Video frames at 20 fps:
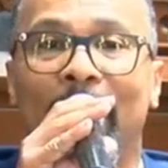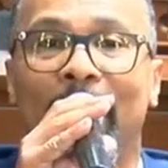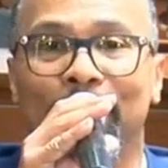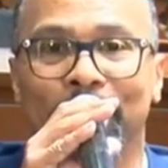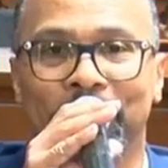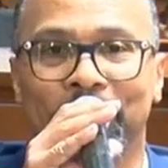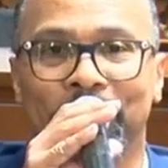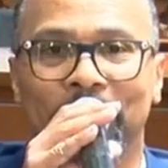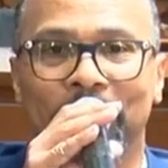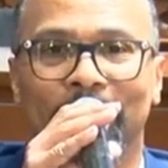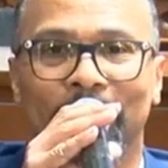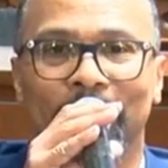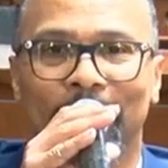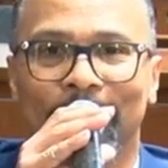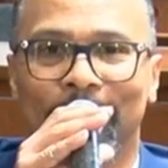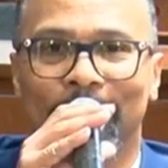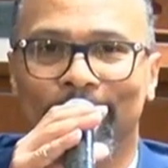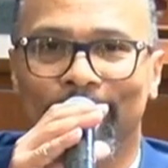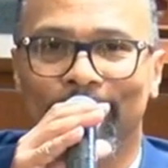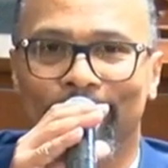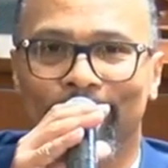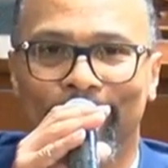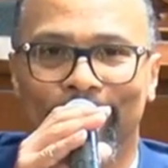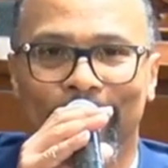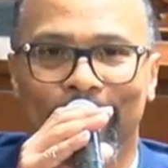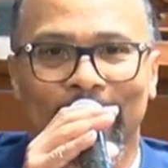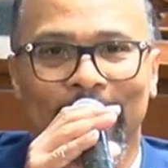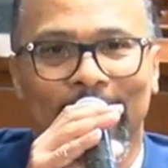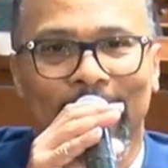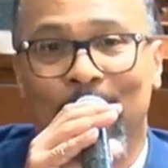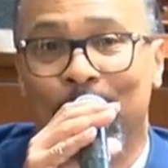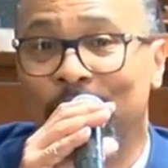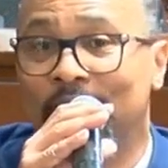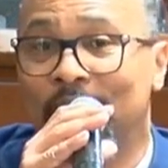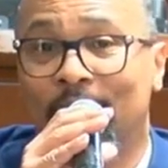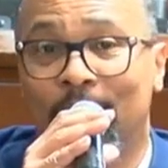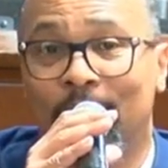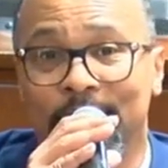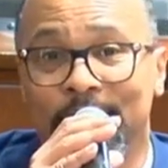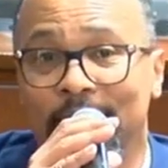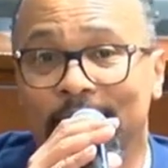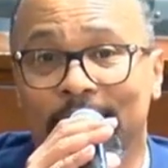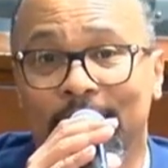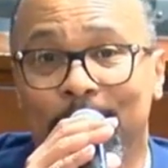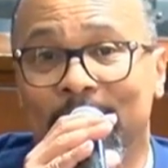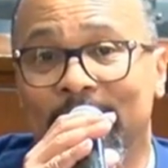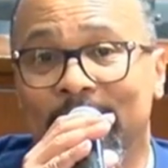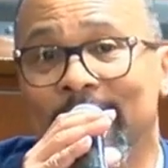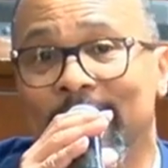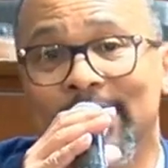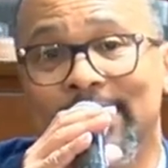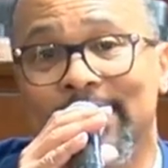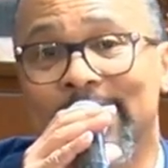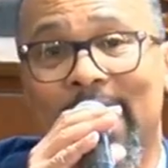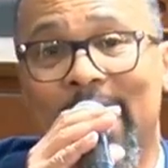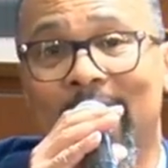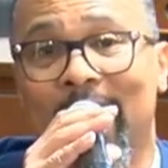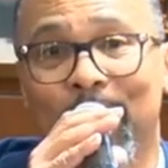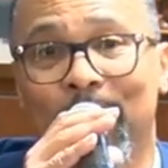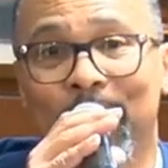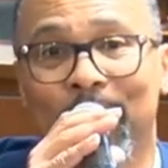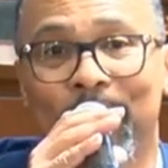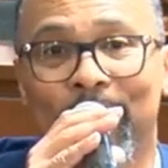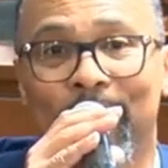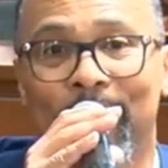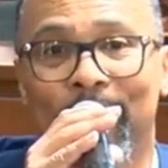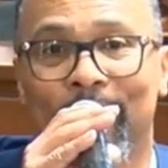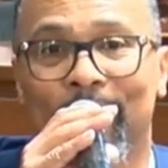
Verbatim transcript: now, if we come to him at this time,